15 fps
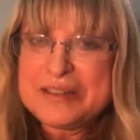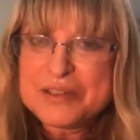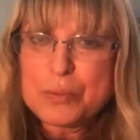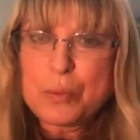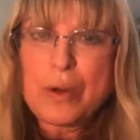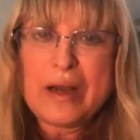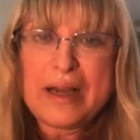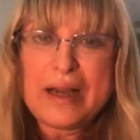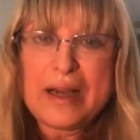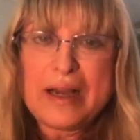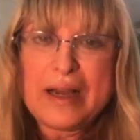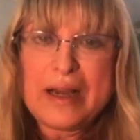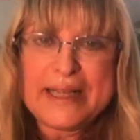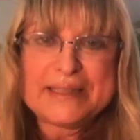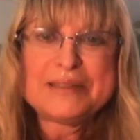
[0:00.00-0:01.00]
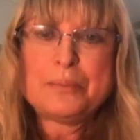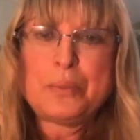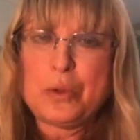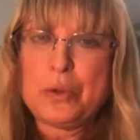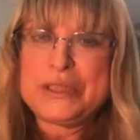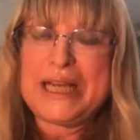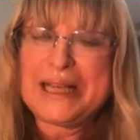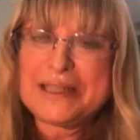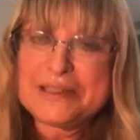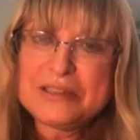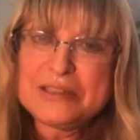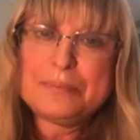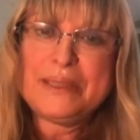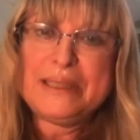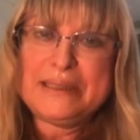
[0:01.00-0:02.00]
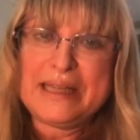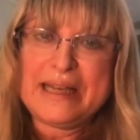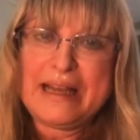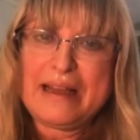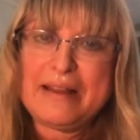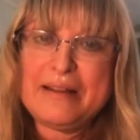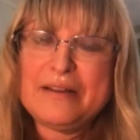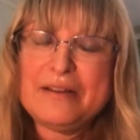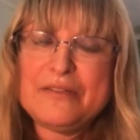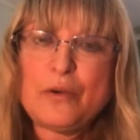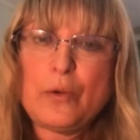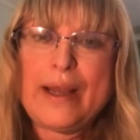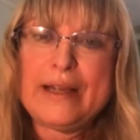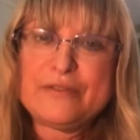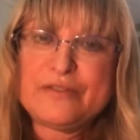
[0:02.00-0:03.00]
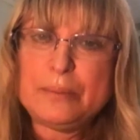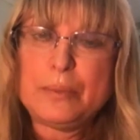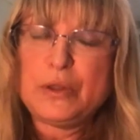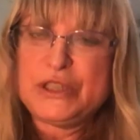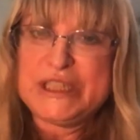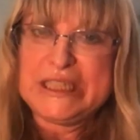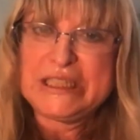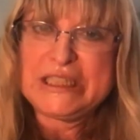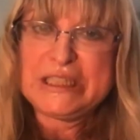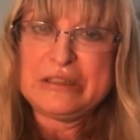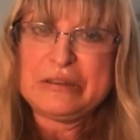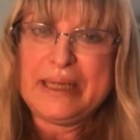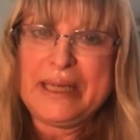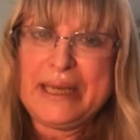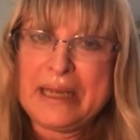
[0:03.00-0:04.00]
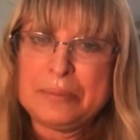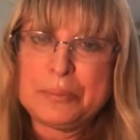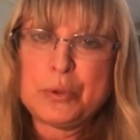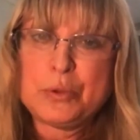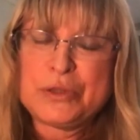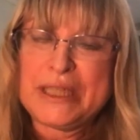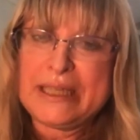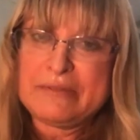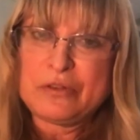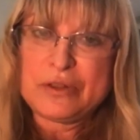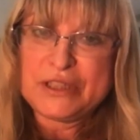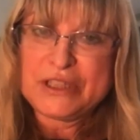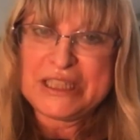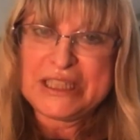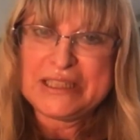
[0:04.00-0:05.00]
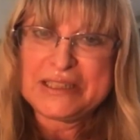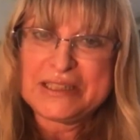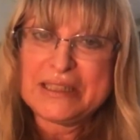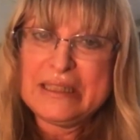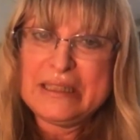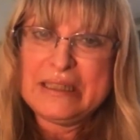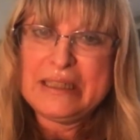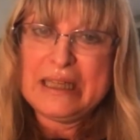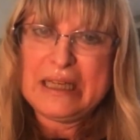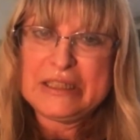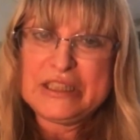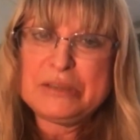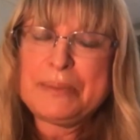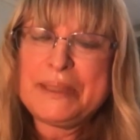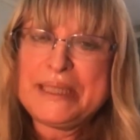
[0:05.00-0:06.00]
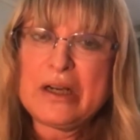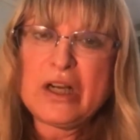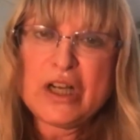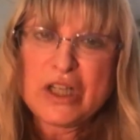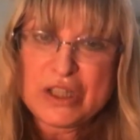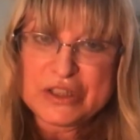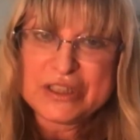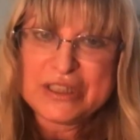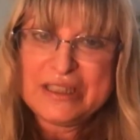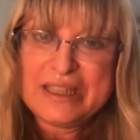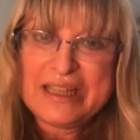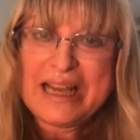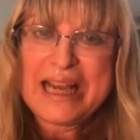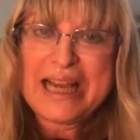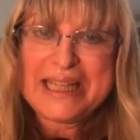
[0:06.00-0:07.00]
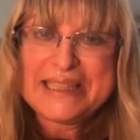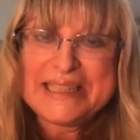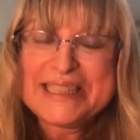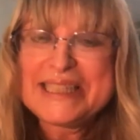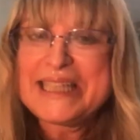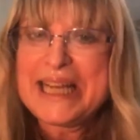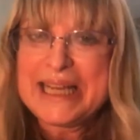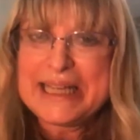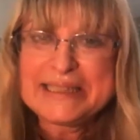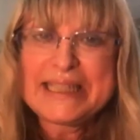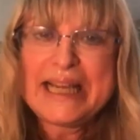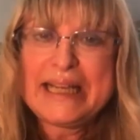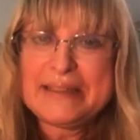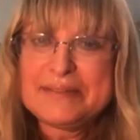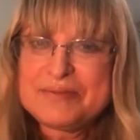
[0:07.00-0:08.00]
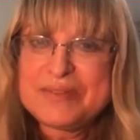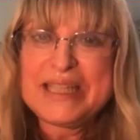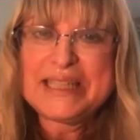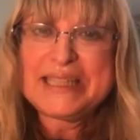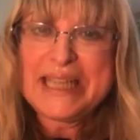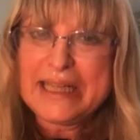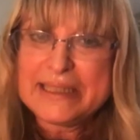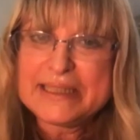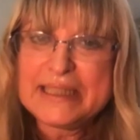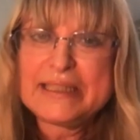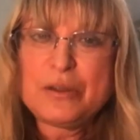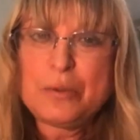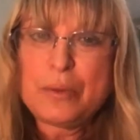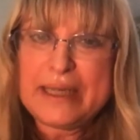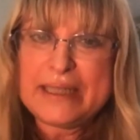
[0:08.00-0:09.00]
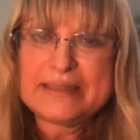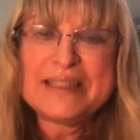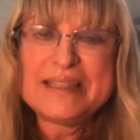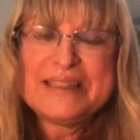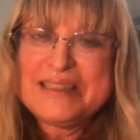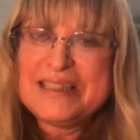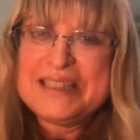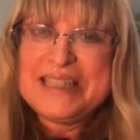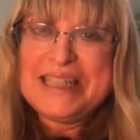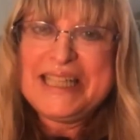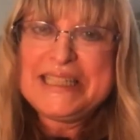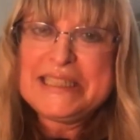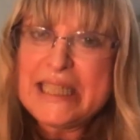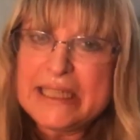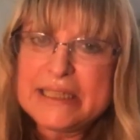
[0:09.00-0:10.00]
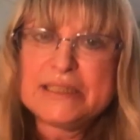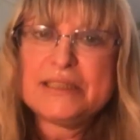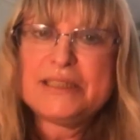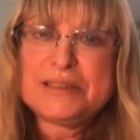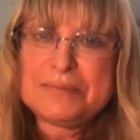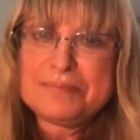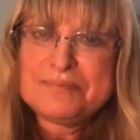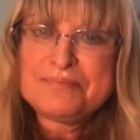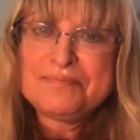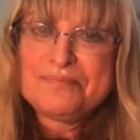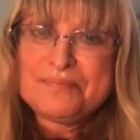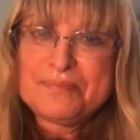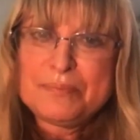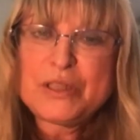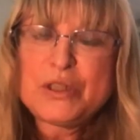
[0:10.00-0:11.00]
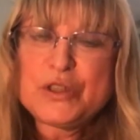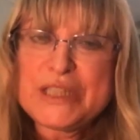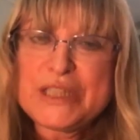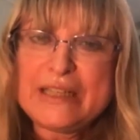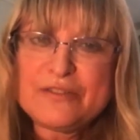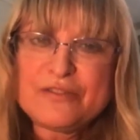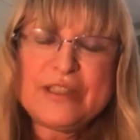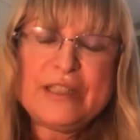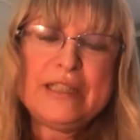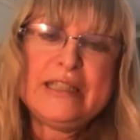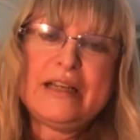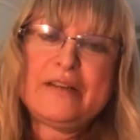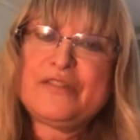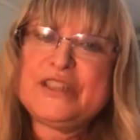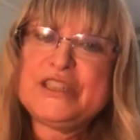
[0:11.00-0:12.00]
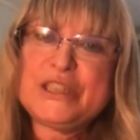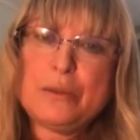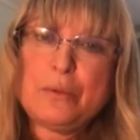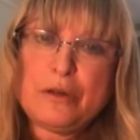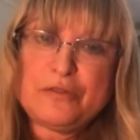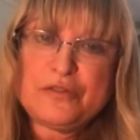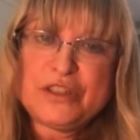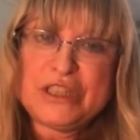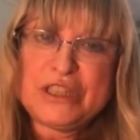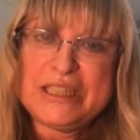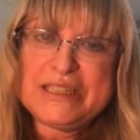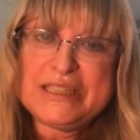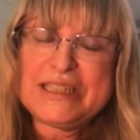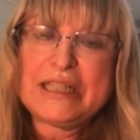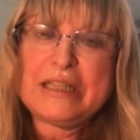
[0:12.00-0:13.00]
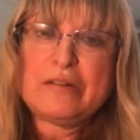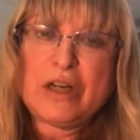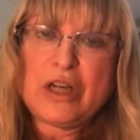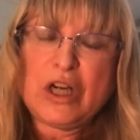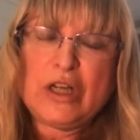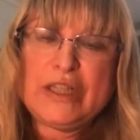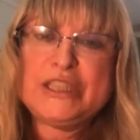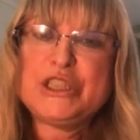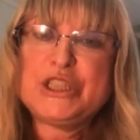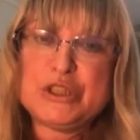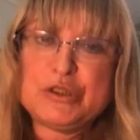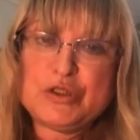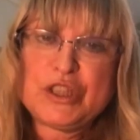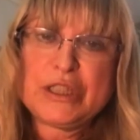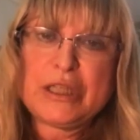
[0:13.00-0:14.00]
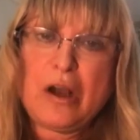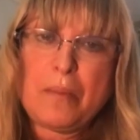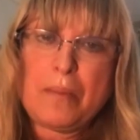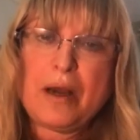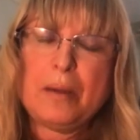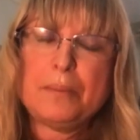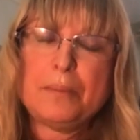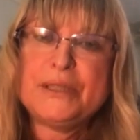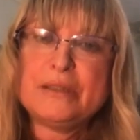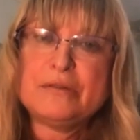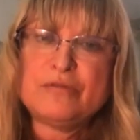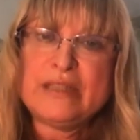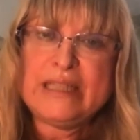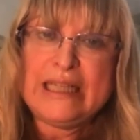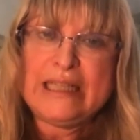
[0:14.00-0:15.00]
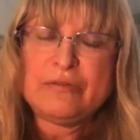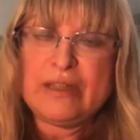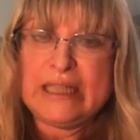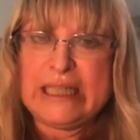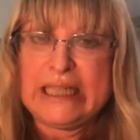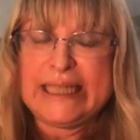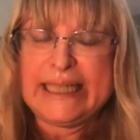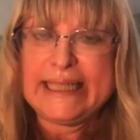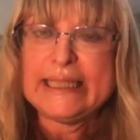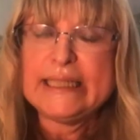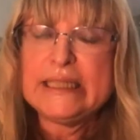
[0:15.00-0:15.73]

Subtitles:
why the board has to be there for everybody to enable their voices to be heard. And it can get quite intense, because every so often there are issues that come up that really